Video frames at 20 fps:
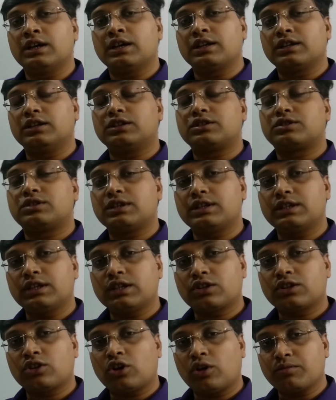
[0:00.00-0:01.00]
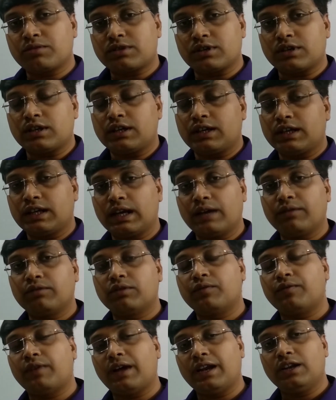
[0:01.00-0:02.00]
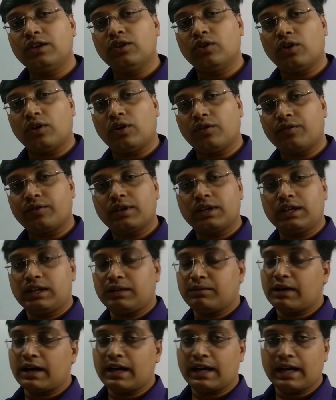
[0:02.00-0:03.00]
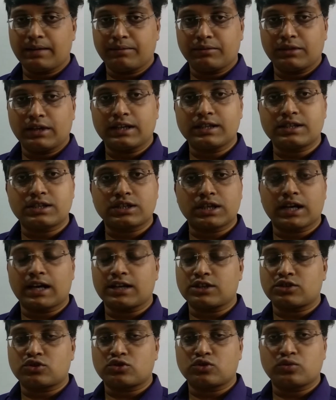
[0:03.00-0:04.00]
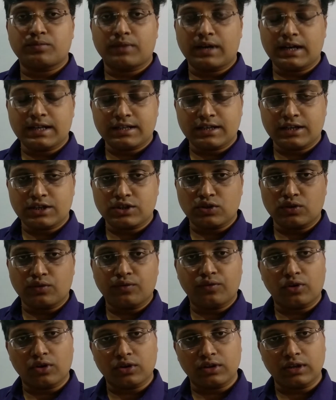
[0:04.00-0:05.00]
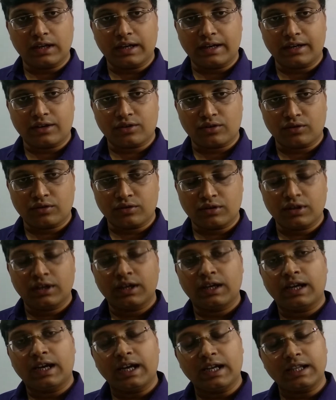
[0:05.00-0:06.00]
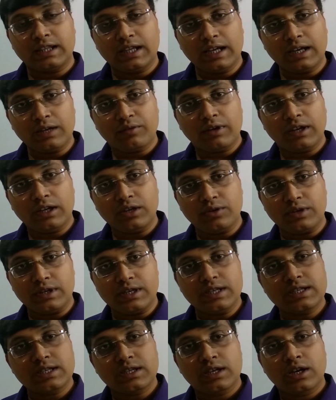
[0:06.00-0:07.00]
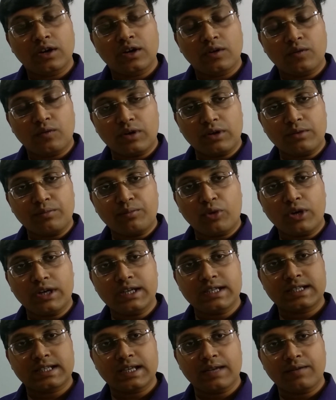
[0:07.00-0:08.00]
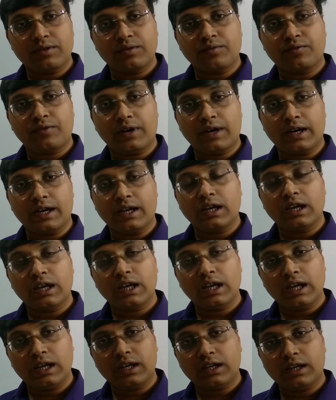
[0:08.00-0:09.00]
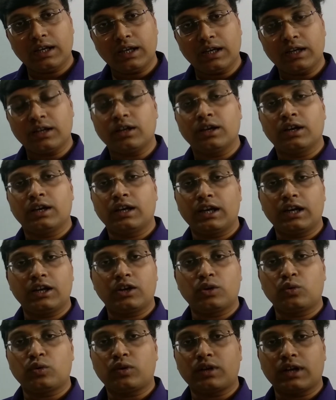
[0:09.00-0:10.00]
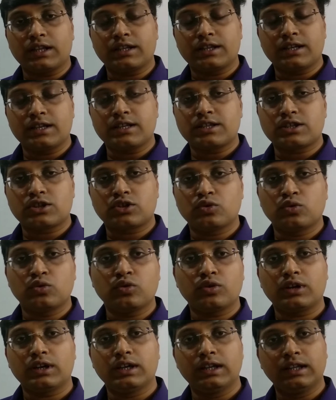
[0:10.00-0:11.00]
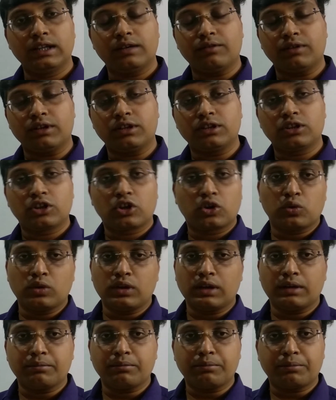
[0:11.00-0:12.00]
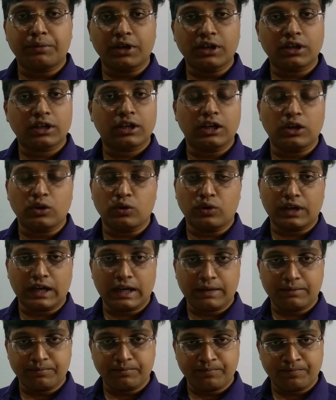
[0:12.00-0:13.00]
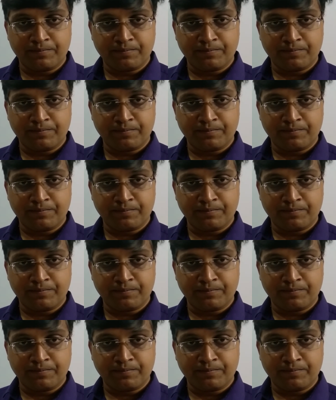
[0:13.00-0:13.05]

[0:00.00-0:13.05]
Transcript: the J.J. Thomson derived the value of E by m, that is charge to mass ratio for the electron, and that value is 1.7588 into 10 raised to 11 coulomb per kilogram.